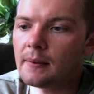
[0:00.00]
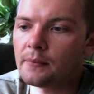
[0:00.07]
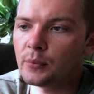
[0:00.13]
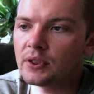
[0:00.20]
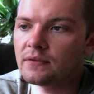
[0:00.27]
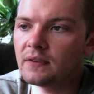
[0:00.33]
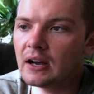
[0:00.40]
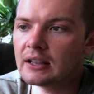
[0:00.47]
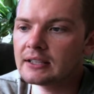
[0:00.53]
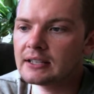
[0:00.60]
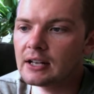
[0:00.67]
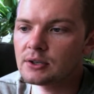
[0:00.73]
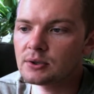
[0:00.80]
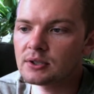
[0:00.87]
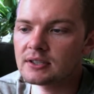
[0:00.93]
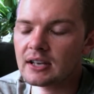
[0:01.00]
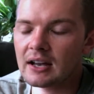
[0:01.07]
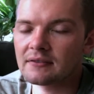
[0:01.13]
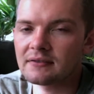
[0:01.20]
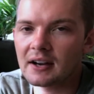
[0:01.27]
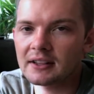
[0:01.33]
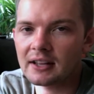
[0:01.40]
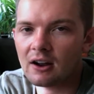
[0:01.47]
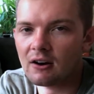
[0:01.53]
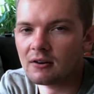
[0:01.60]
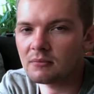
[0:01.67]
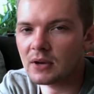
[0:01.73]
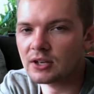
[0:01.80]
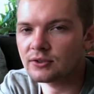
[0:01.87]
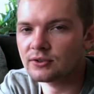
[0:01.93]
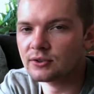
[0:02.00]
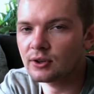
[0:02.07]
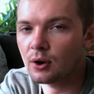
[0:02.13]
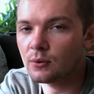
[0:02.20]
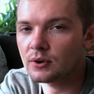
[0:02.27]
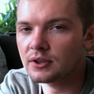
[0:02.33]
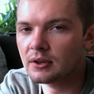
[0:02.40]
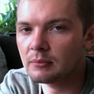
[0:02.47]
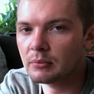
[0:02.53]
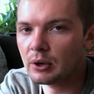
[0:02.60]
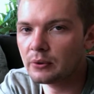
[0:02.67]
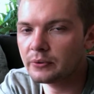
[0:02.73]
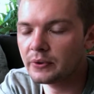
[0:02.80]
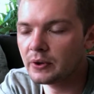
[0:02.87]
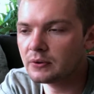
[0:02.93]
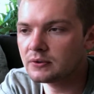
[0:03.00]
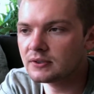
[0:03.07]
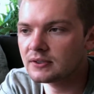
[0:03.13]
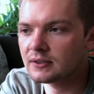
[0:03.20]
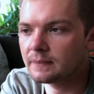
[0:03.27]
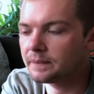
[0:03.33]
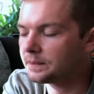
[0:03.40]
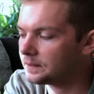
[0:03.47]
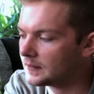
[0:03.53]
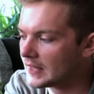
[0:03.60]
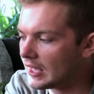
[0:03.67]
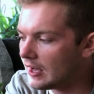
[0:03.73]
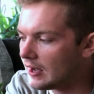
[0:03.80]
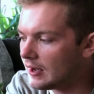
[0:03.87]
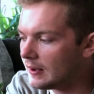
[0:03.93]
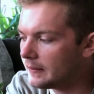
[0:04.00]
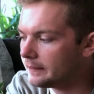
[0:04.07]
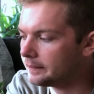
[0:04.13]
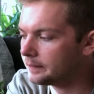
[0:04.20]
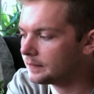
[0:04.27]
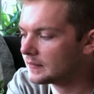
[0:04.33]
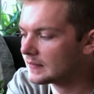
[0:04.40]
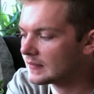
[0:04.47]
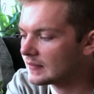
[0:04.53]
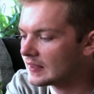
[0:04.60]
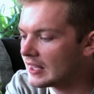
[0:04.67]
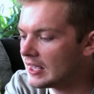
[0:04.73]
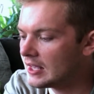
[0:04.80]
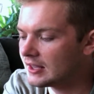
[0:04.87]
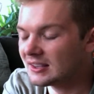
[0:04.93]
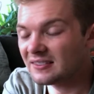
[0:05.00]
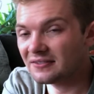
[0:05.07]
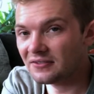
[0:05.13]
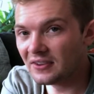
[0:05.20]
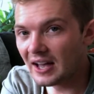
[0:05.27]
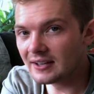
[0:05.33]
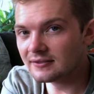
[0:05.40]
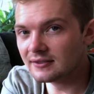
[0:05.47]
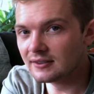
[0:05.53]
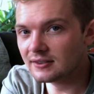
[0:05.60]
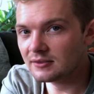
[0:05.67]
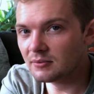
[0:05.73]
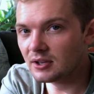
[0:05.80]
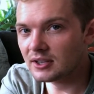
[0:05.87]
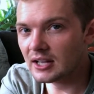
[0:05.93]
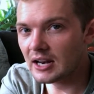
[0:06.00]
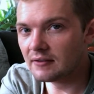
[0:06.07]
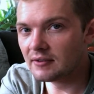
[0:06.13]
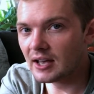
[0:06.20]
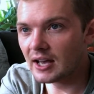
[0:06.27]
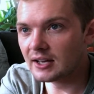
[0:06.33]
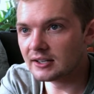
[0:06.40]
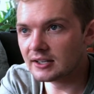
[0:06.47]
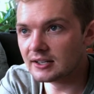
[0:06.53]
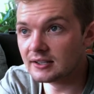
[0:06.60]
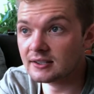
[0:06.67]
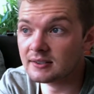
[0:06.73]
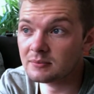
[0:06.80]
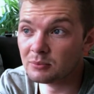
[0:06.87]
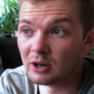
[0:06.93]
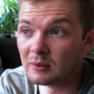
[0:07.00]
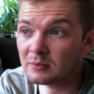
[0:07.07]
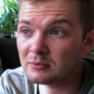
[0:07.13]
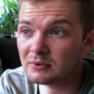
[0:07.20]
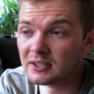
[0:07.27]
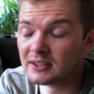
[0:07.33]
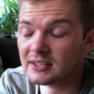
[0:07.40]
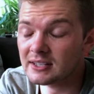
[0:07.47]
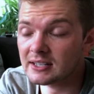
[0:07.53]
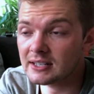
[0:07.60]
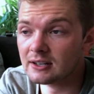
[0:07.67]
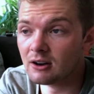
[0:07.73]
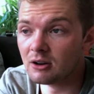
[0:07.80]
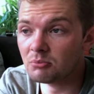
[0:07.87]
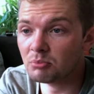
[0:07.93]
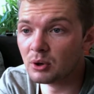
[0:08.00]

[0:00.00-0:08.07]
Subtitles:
With philodendrons, I find they are much slower than pothos. The fastest one that I've had is probably the neon